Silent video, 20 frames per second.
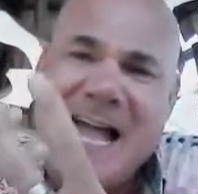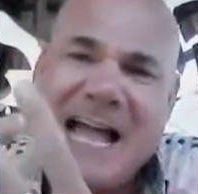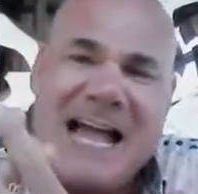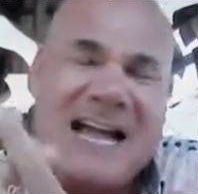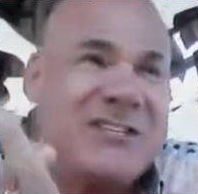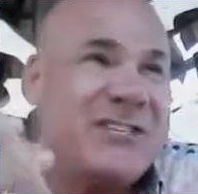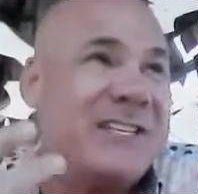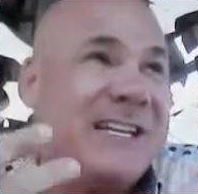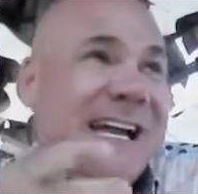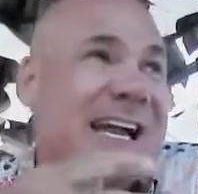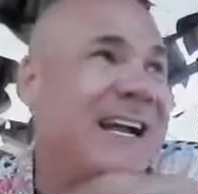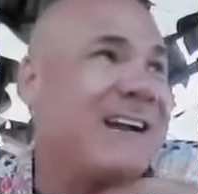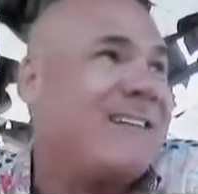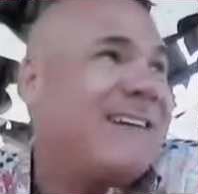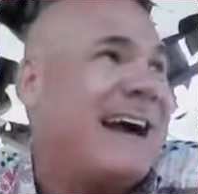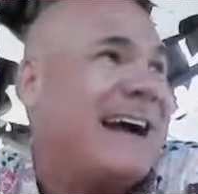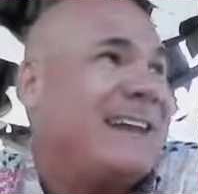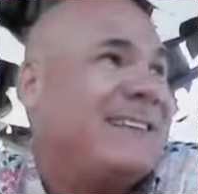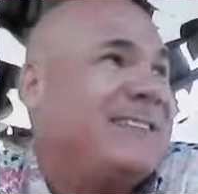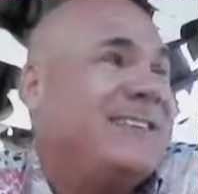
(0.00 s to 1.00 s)
Hashtag
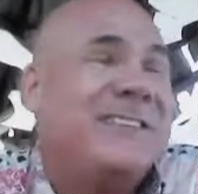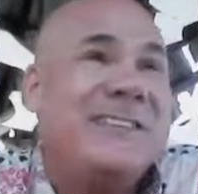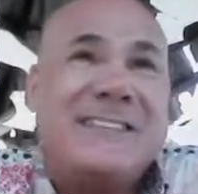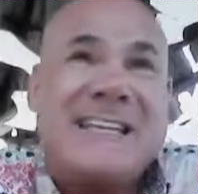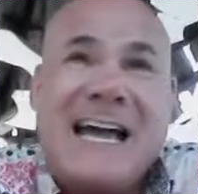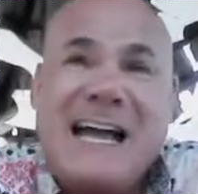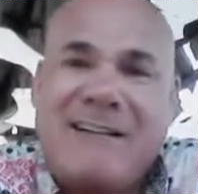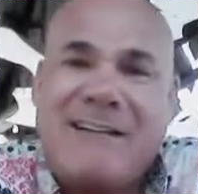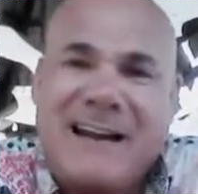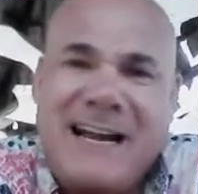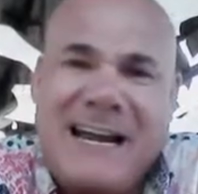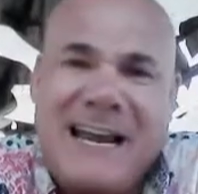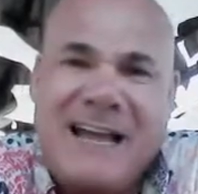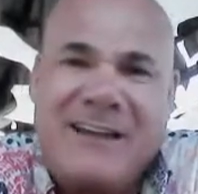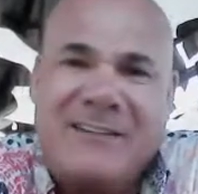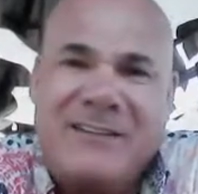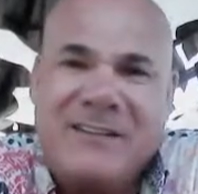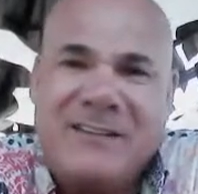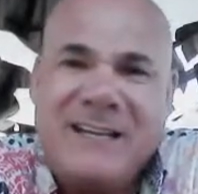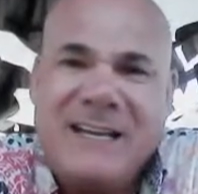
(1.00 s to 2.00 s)
gratitude attack right
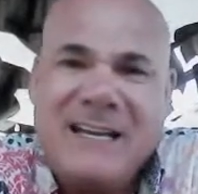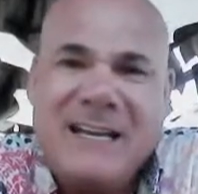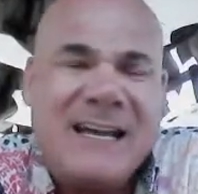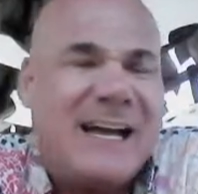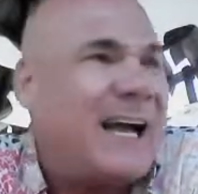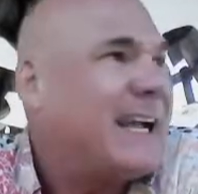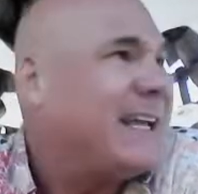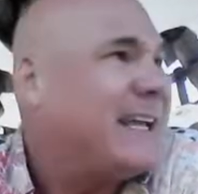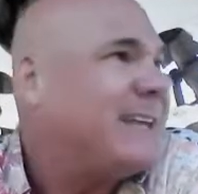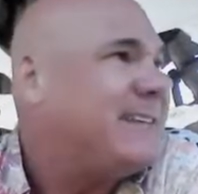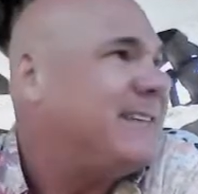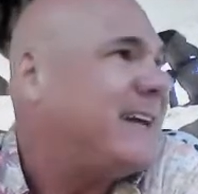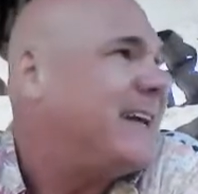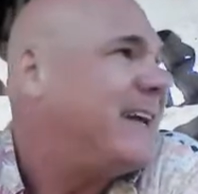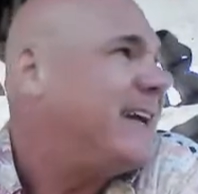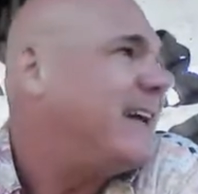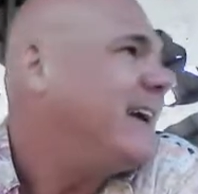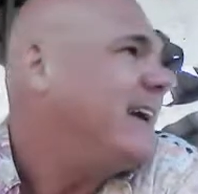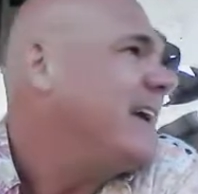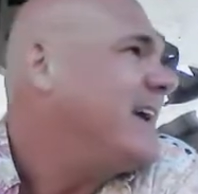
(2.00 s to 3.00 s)
now, dude. I got to
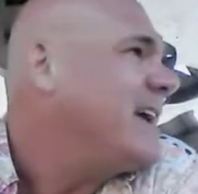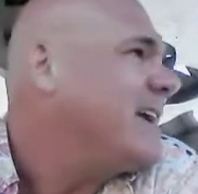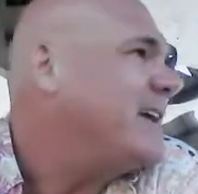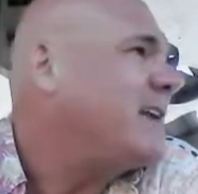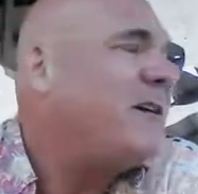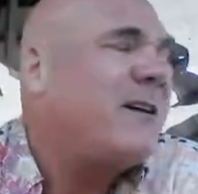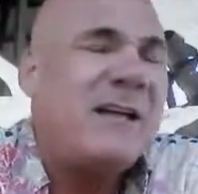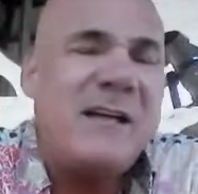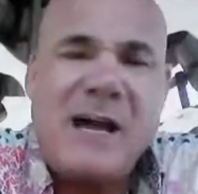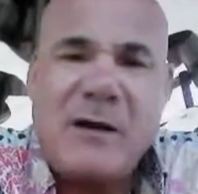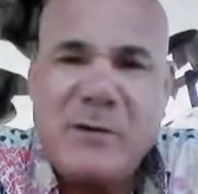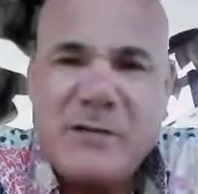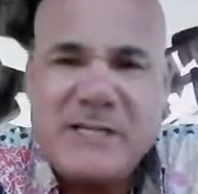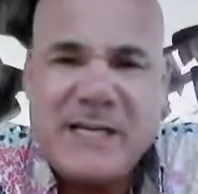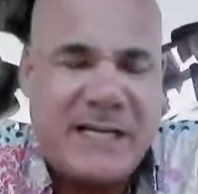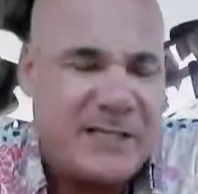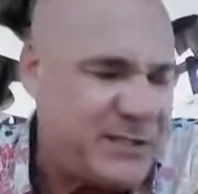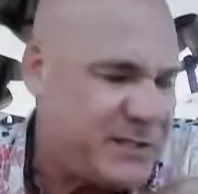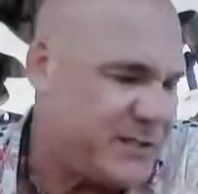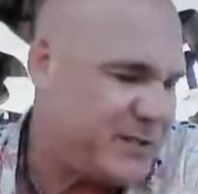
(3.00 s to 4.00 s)
tell you. You know what? I
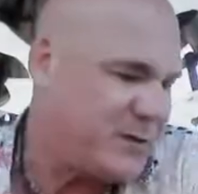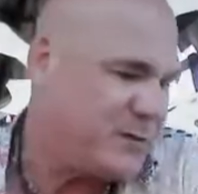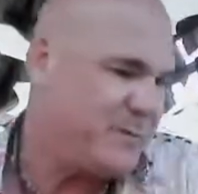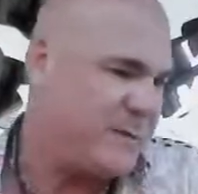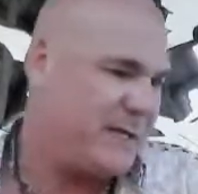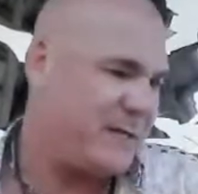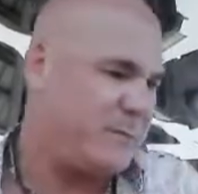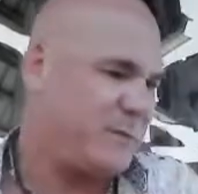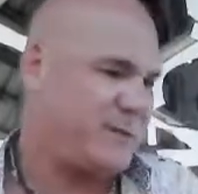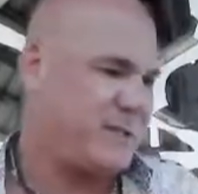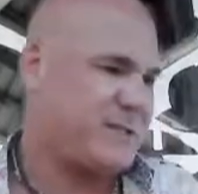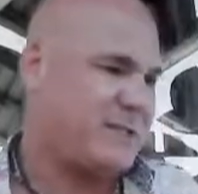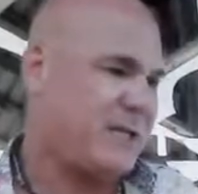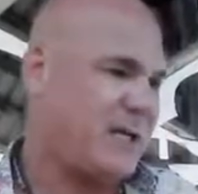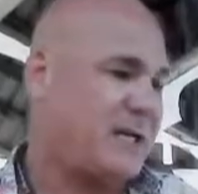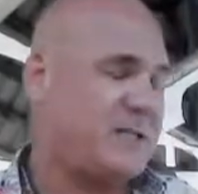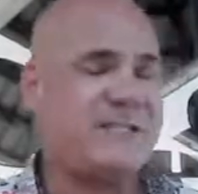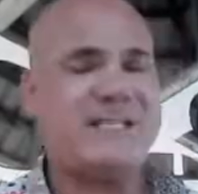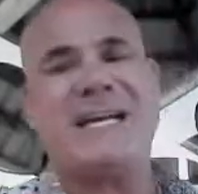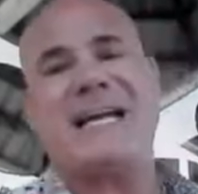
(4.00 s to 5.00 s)
wish I could zoom in with this
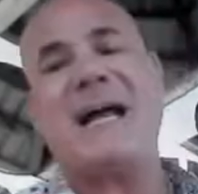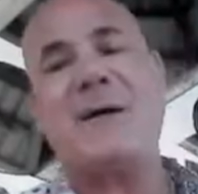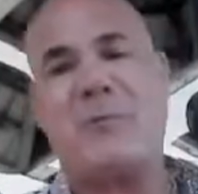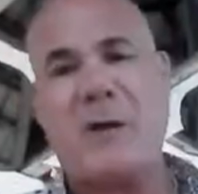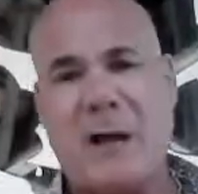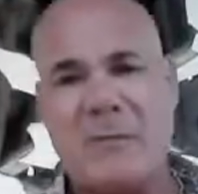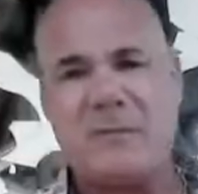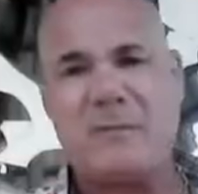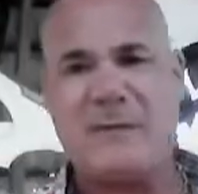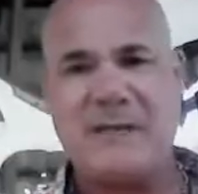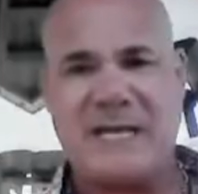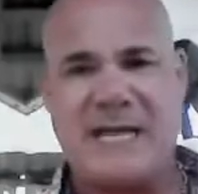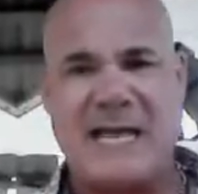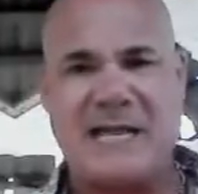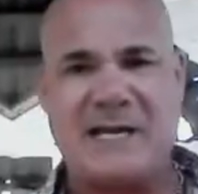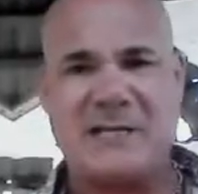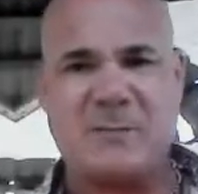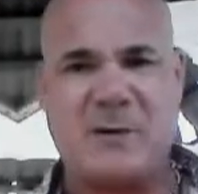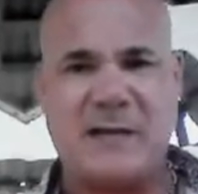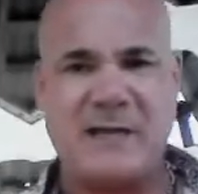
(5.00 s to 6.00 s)
Logitech. I probably
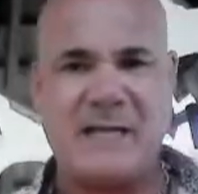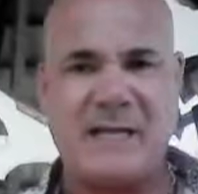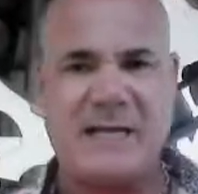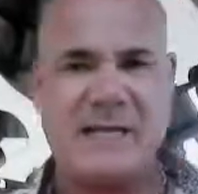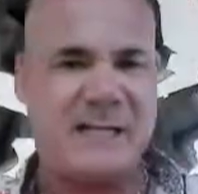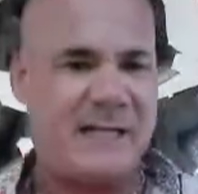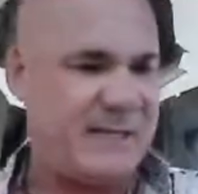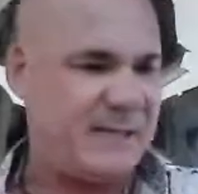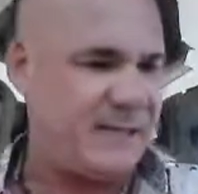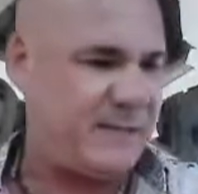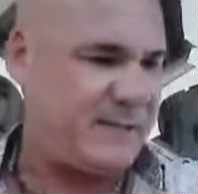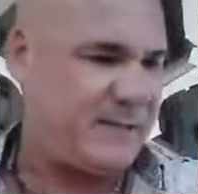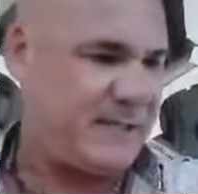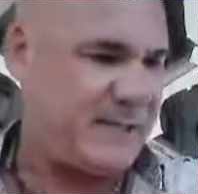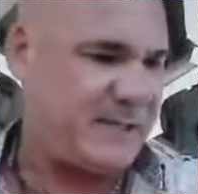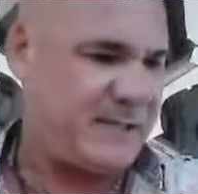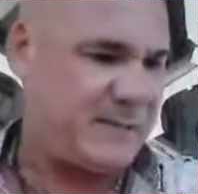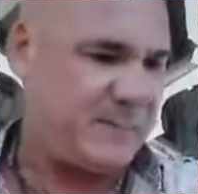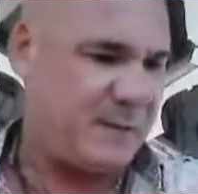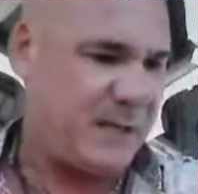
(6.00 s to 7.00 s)
can. It's probably got like
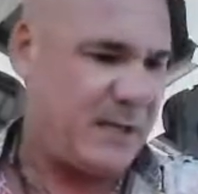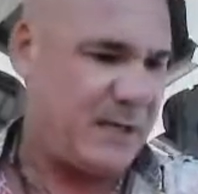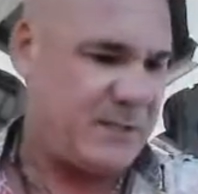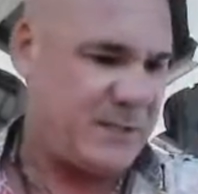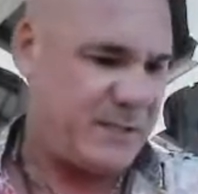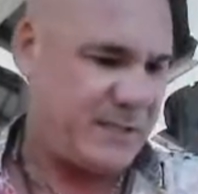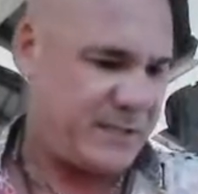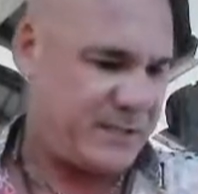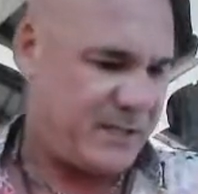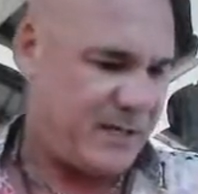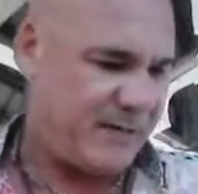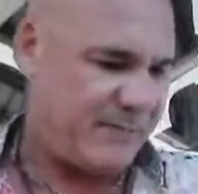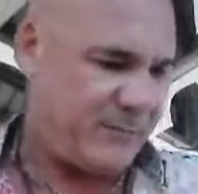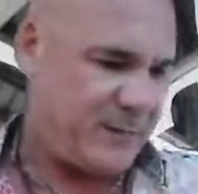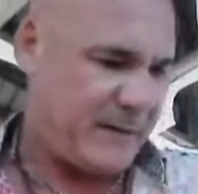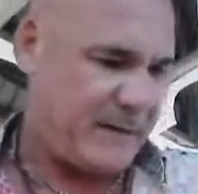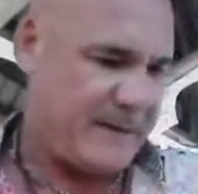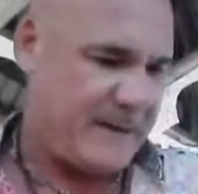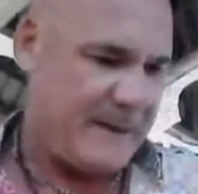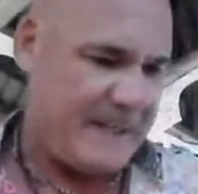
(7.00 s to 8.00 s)
some Logitech
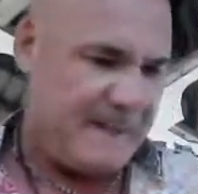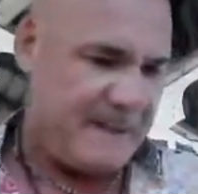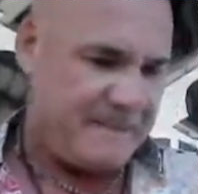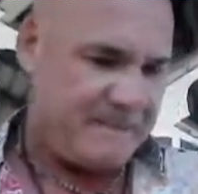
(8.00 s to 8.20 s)
software.